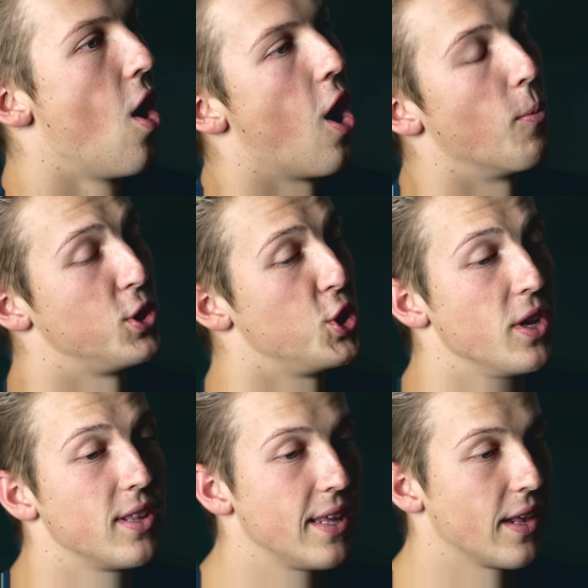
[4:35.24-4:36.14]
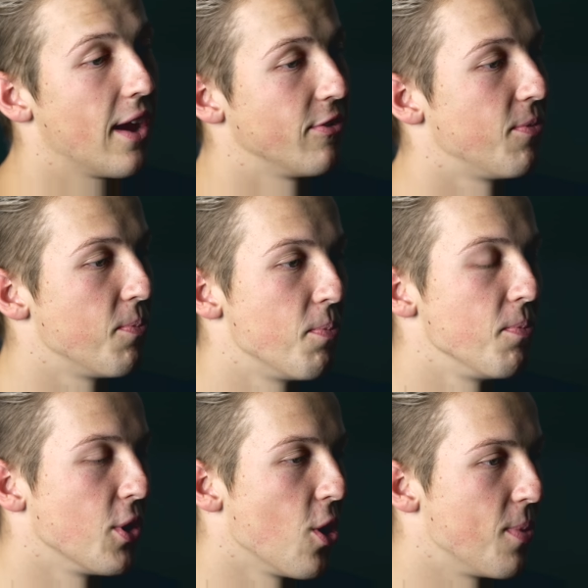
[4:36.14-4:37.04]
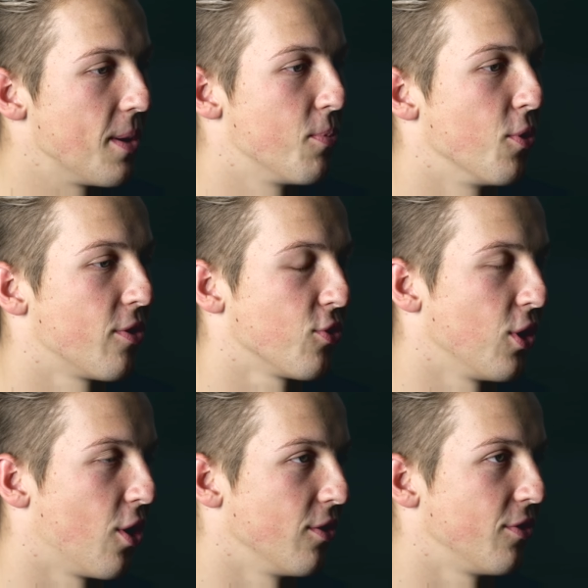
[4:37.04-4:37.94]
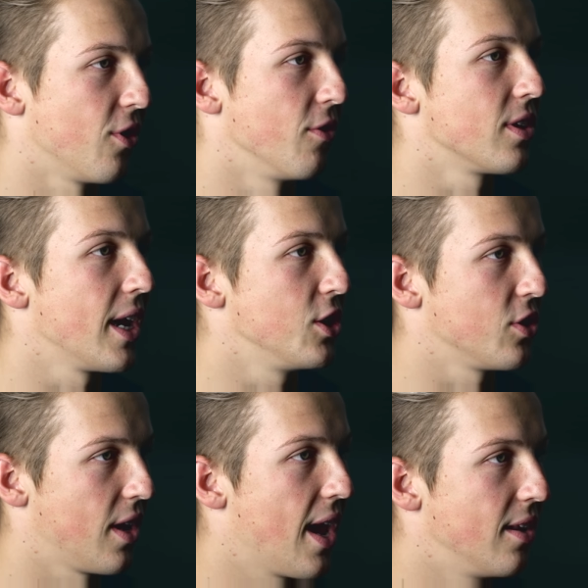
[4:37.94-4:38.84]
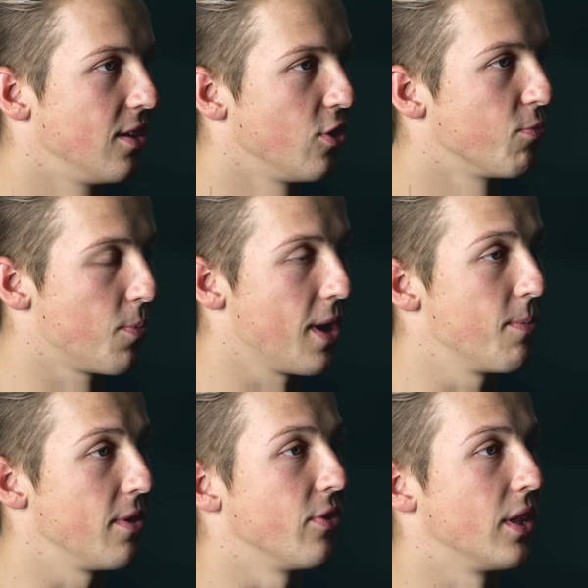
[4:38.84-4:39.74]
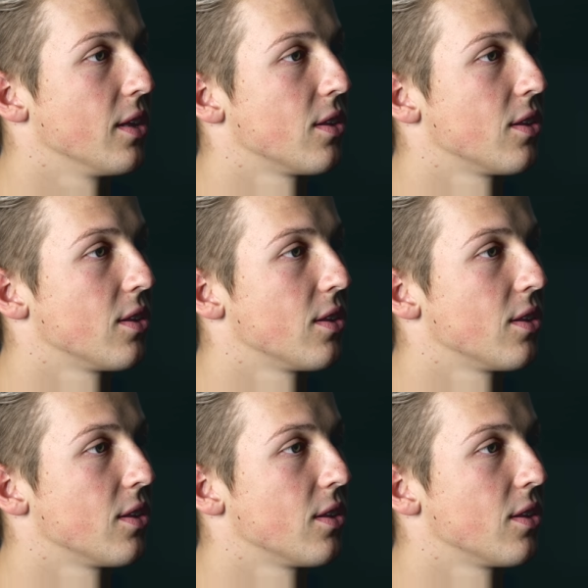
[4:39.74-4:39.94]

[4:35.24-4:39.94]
opportunity, that I've you know been put through a lot of, of stages, and, and you prepared me for this.